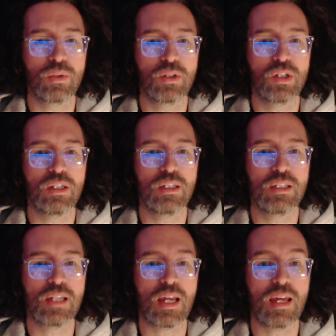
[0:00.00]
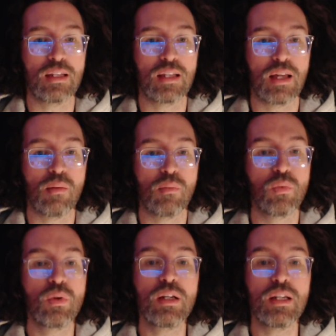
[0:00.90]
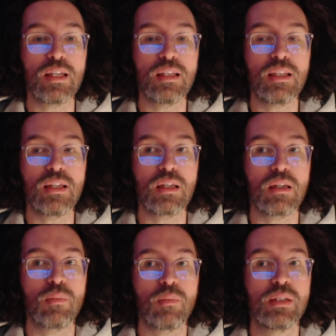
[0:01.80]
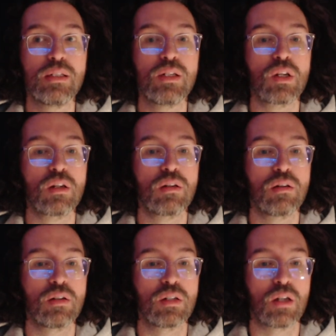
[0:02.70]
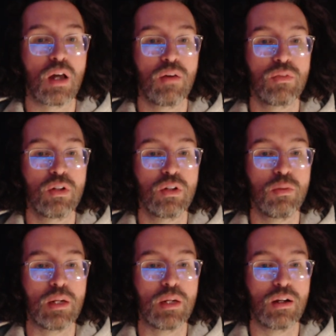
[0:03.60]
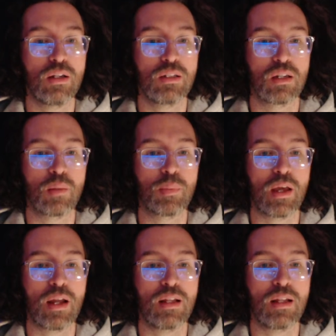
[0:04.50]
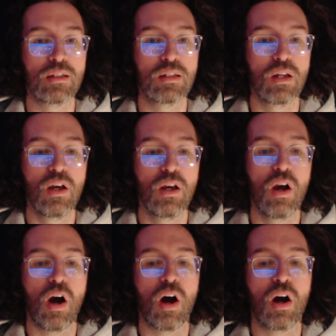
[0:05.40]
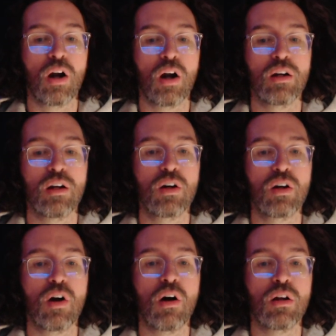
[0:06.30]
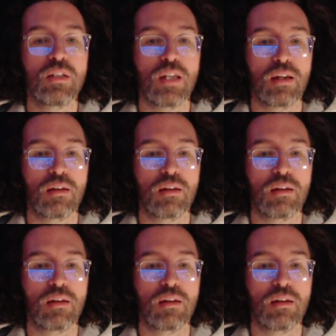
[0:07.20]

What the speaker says: which is saying that really the positions of the luminaries and the planets are causing